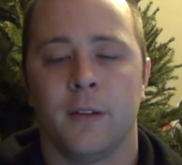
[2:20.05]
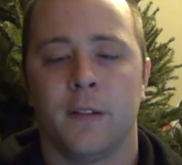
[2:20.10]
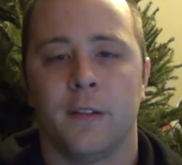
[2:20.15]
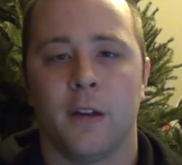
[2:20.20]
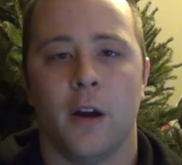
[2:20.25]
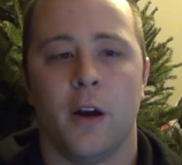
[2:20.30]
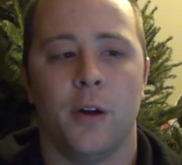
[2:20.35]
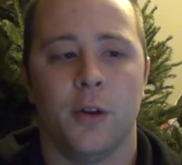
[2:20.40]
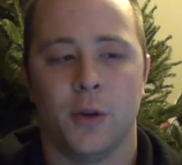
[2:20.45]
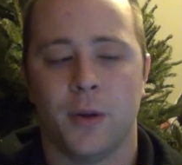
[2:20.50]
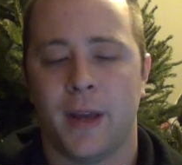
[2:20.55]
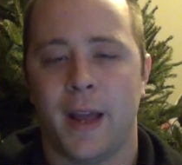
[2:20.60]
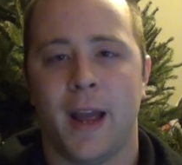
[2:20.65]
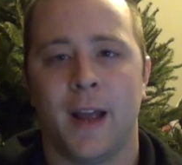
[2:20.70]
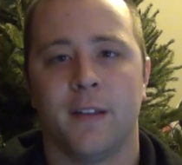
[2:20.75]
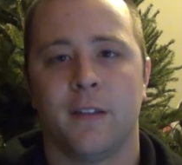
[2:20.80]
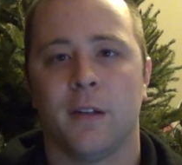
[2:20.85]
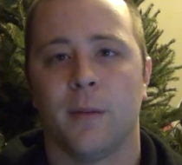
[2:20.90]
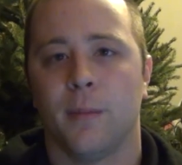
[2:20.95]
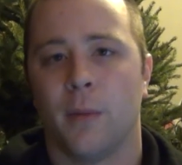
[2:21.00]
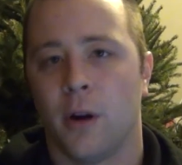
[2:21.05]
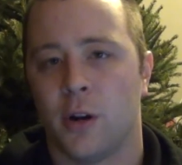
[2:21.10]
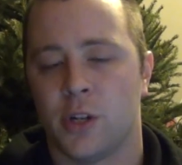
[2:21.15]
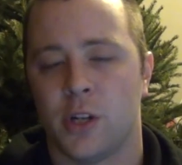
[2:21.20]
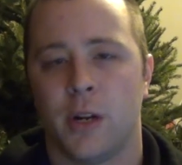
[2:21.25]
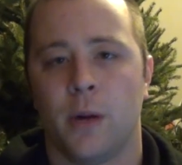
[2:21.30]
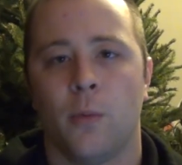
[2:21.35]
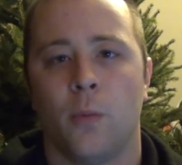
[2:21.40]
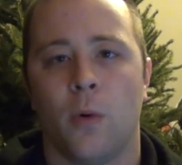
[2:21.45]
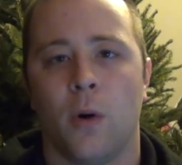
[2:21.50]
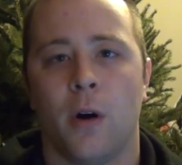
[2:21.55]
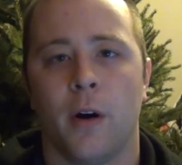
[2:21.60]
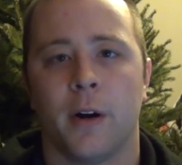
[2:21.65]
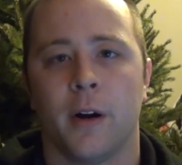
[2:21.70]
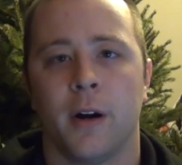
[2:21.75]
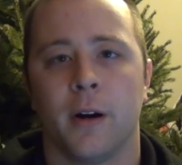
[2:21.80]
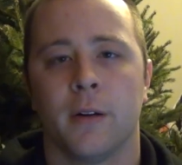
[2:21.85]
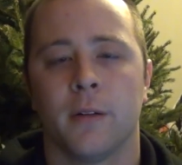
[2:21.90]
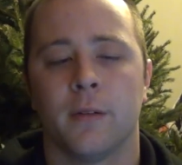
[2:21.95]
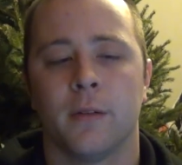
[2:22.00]
So you can't submerge it in
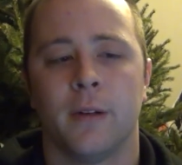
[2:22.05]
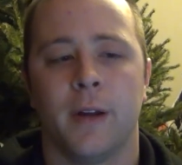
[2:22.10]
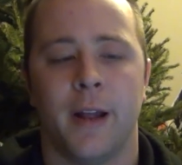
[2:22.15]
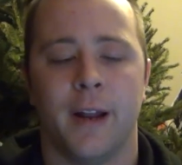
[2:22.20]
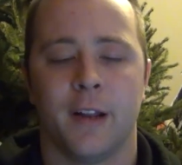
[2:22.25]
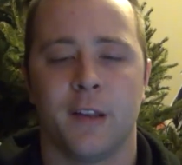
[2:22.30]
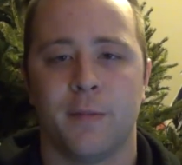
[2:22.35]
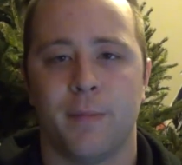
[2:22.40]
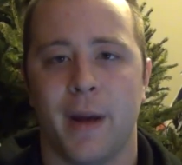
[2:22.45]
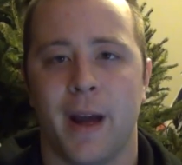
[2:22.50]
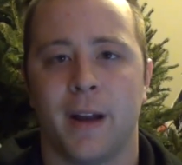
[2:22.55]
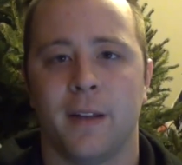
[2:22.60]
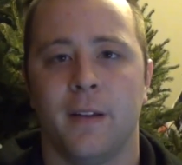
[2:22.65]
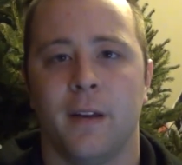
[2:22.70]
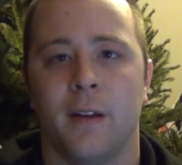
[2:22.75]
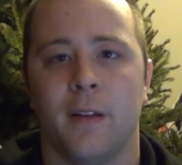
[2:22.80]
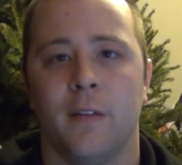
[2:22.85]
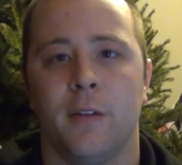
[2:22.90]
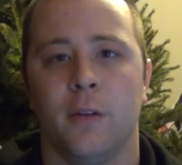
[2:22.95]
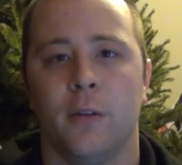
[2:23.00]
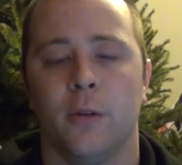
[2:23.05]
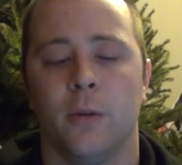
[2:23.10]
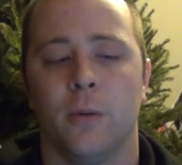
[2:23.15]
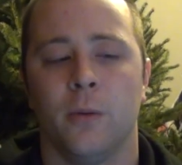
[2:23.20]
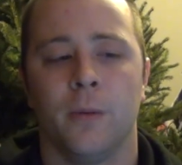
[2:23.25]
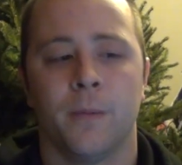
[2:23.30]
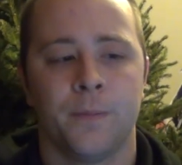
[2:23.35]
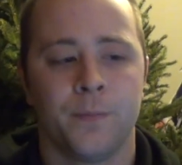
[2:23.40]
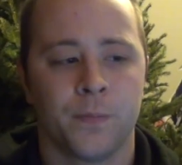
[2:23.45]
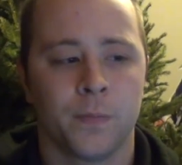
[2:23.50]
water and expect it to